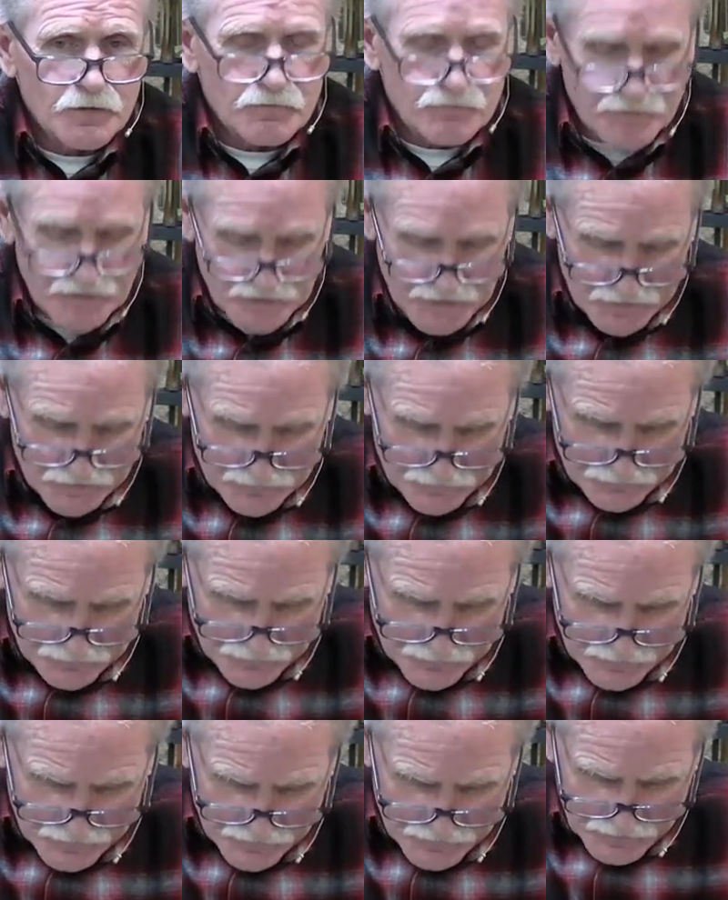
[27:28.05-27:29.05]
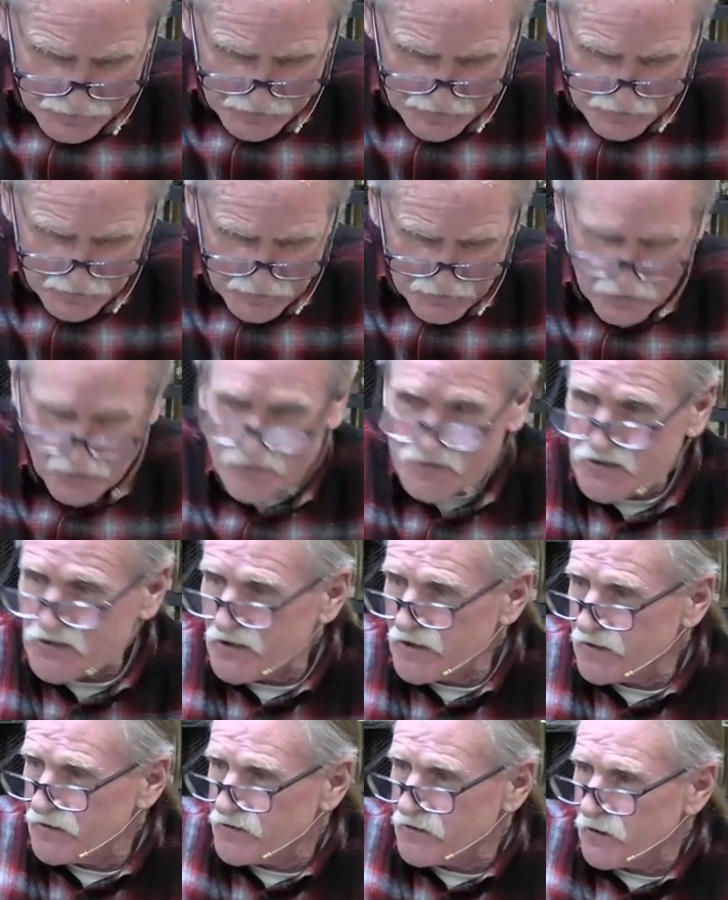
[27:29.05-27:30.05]
that our
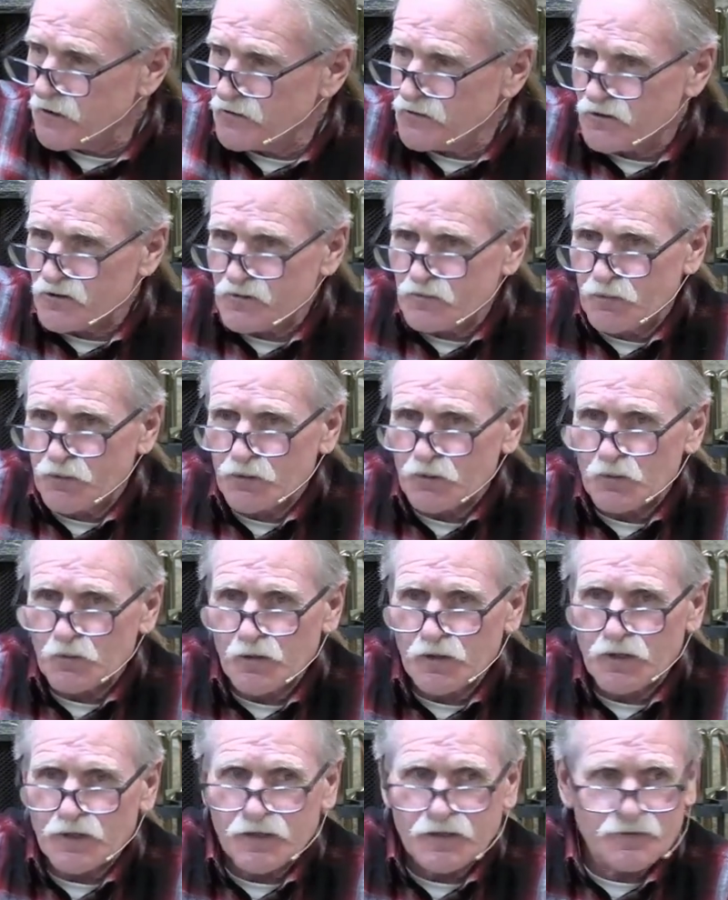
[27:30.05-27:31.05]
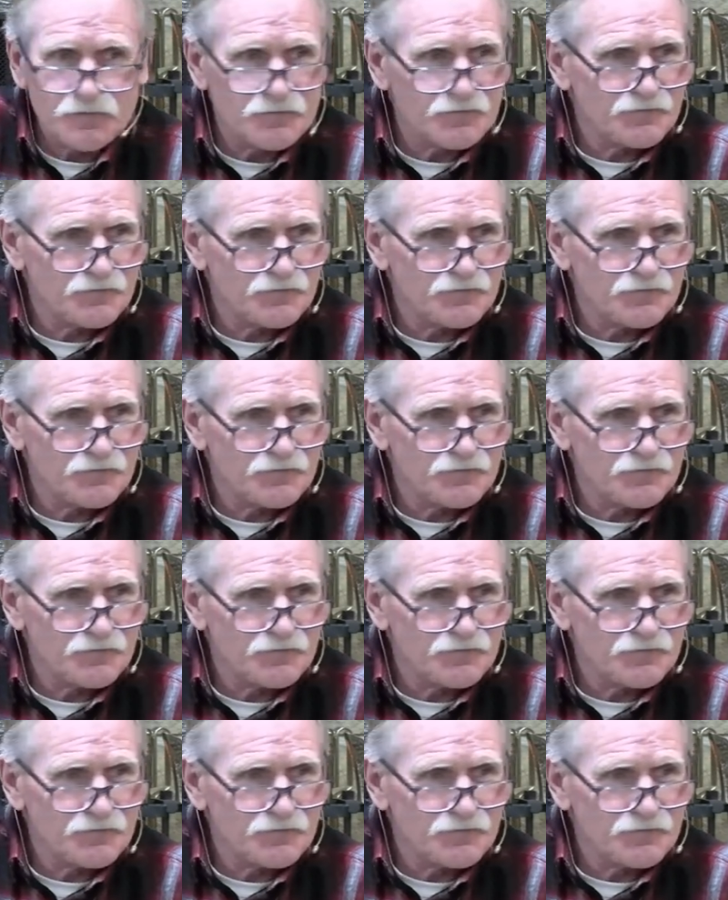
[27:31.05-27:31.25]
sins aren't just put away.